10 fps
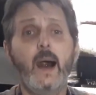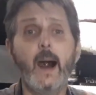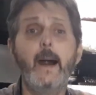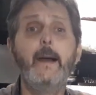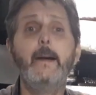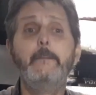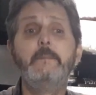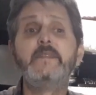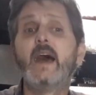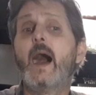and
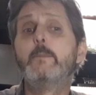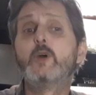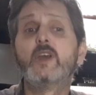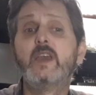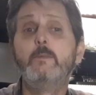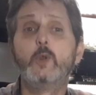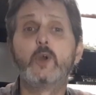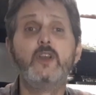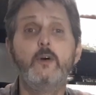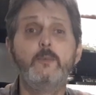I'm going to keep
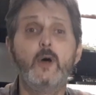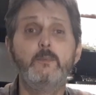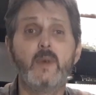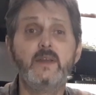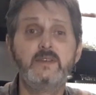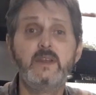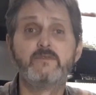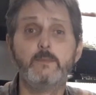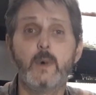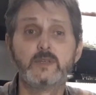looking at my
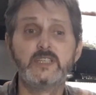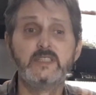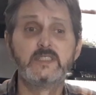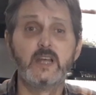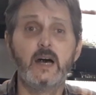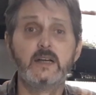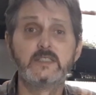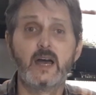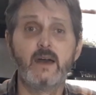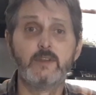different mosses,
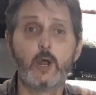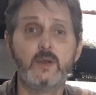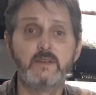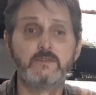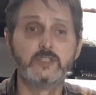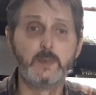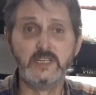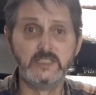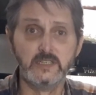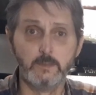because I have a lot of different
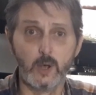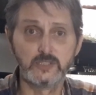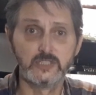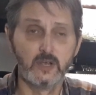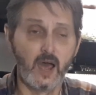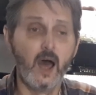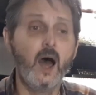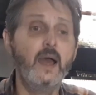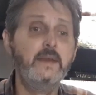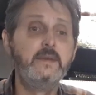species of moss
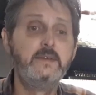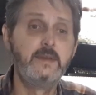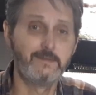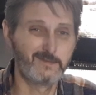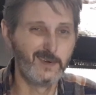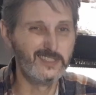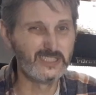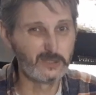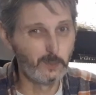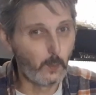in
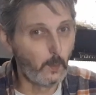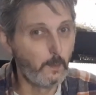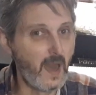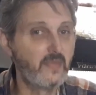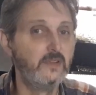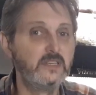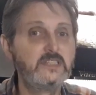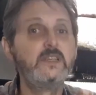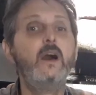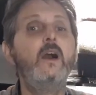different
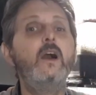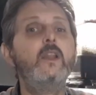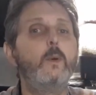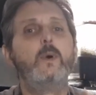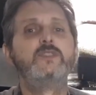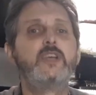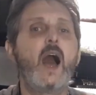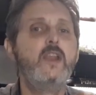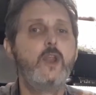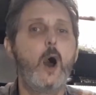methods. The ones that
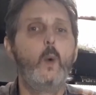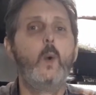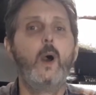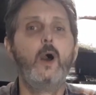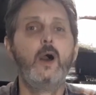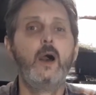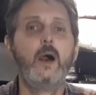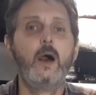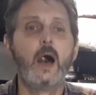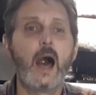I know
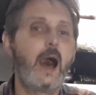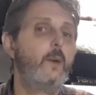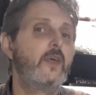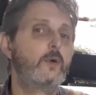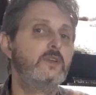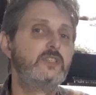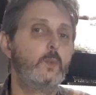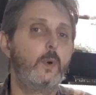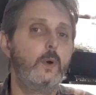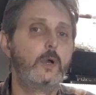how they're going to
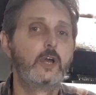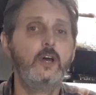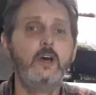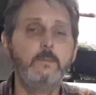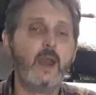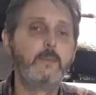work. But